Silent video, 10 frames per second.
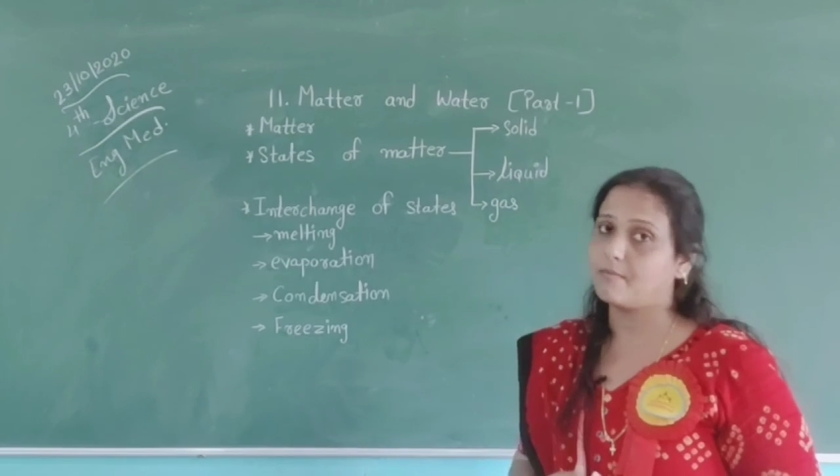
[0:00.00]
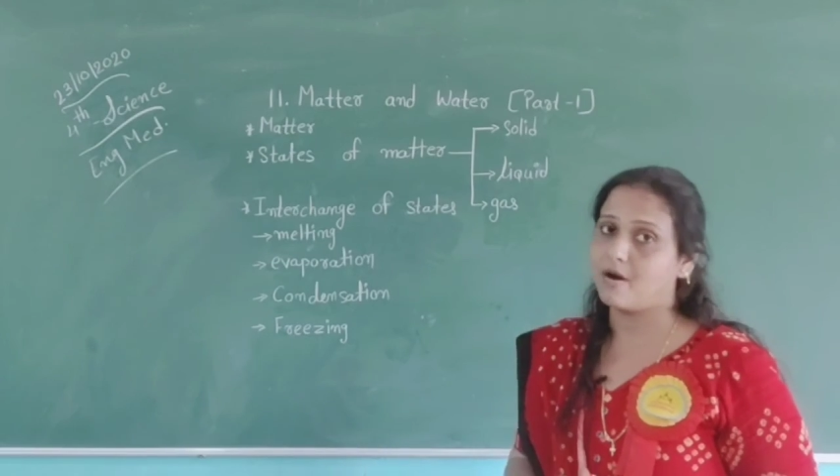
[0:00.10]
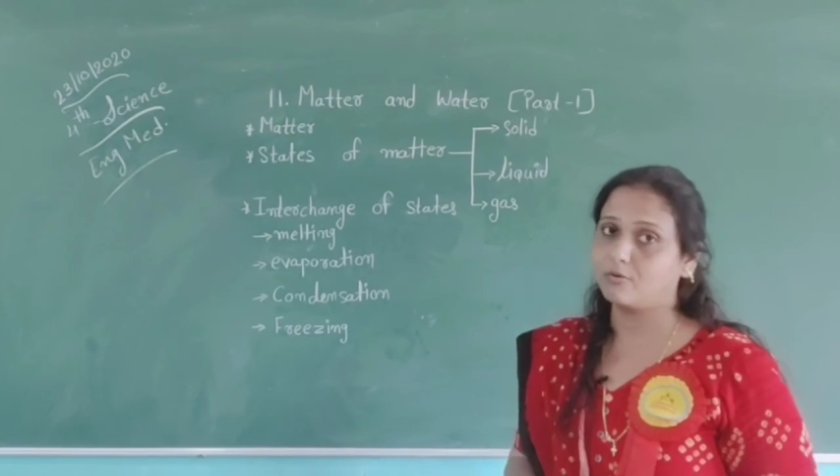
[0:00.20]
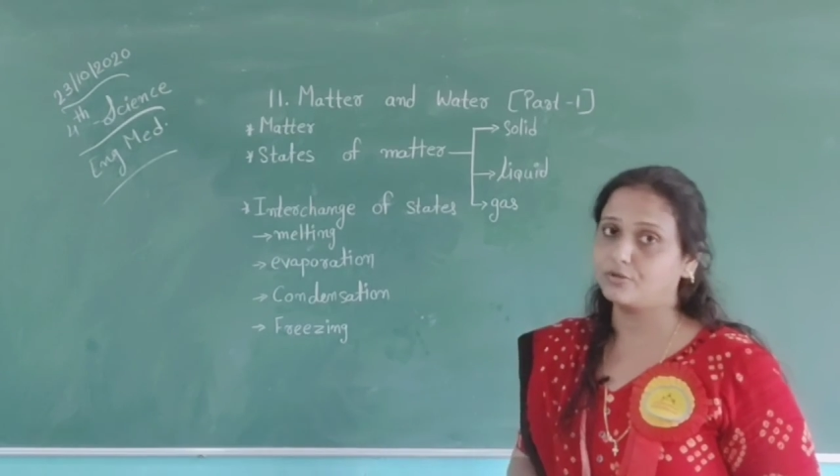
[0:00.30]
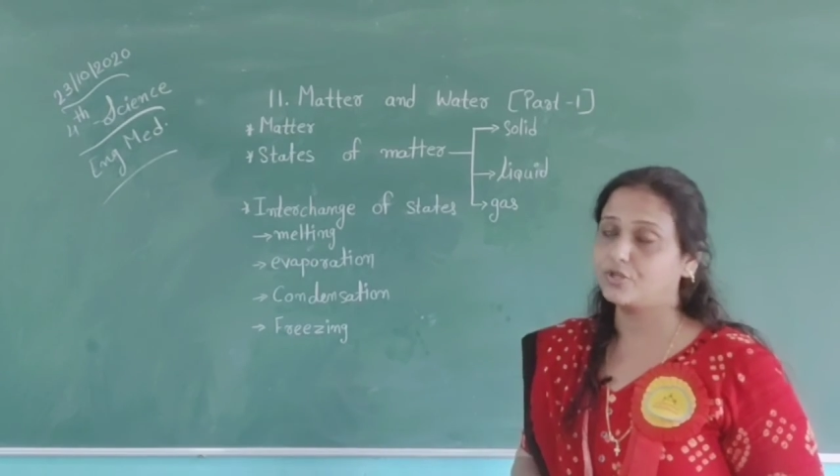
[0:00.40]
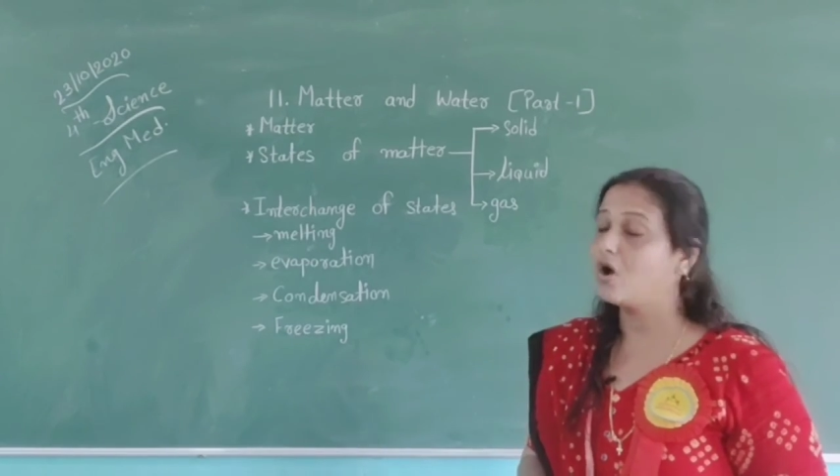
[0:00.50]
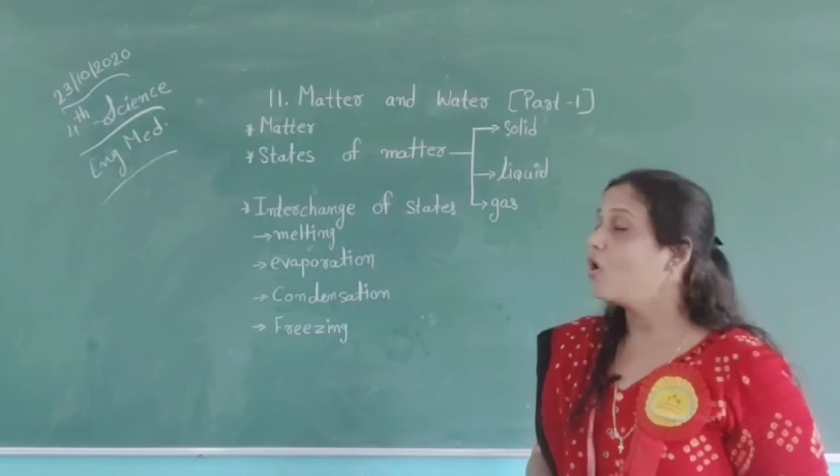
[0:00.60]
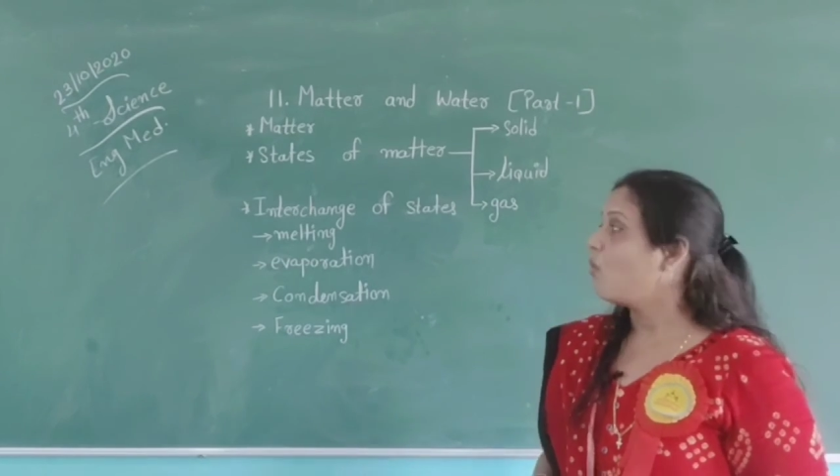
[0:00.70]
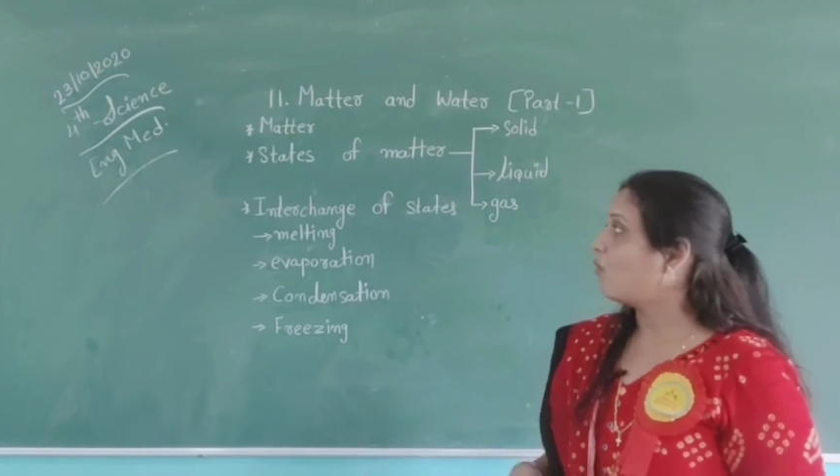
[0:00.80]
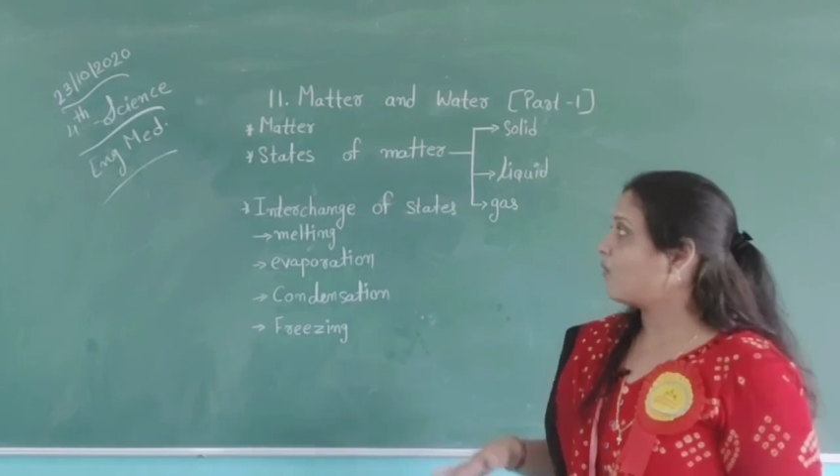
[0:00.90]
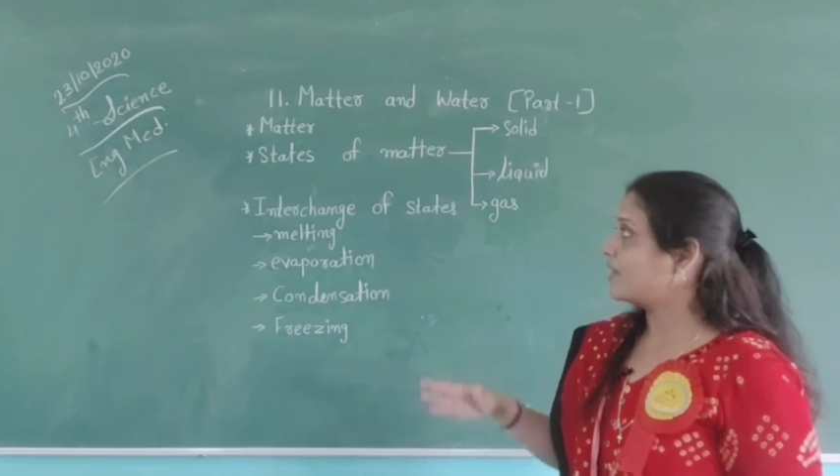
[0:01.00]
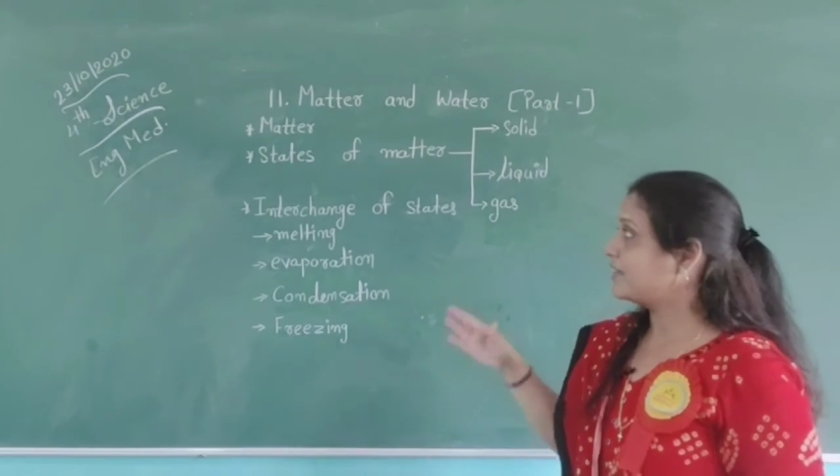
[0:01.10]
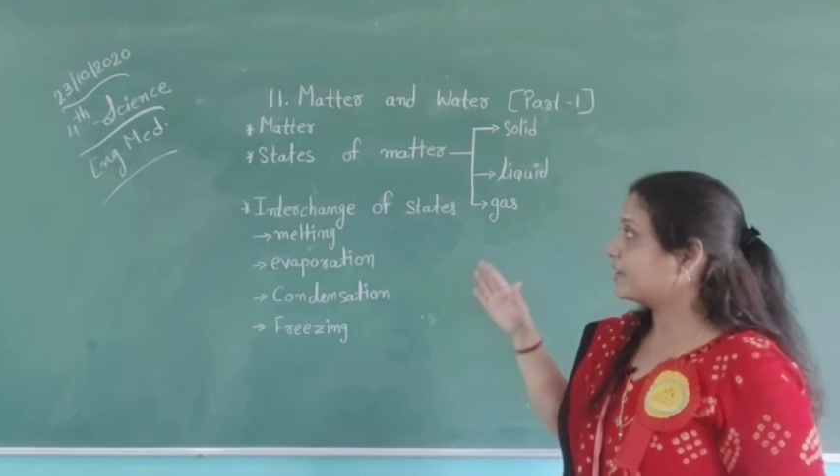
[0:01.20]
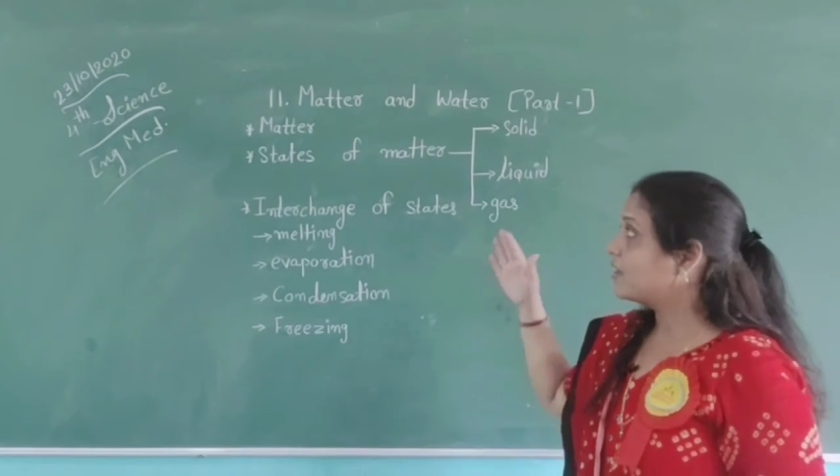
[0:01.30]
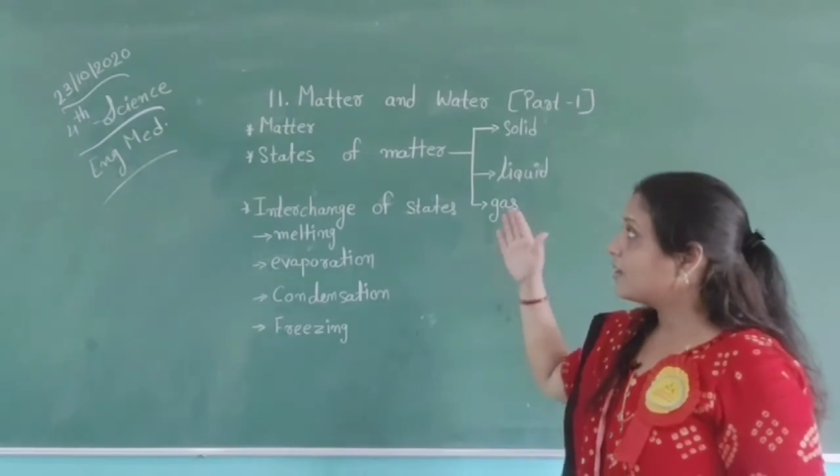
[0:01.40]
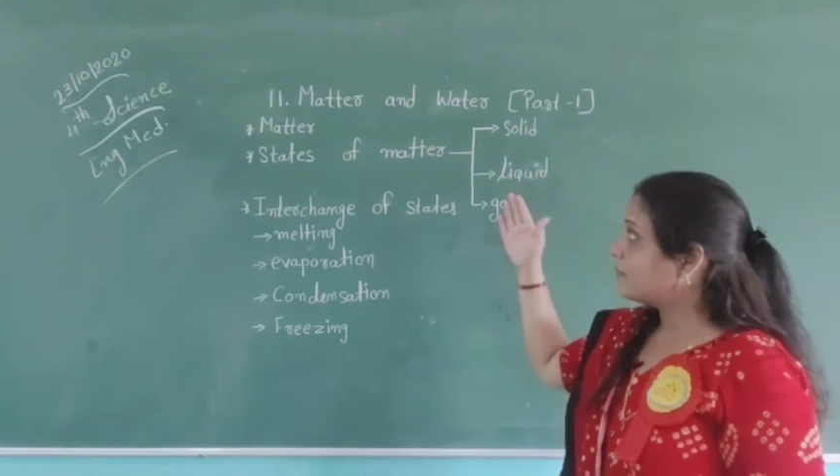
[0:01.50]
about the water,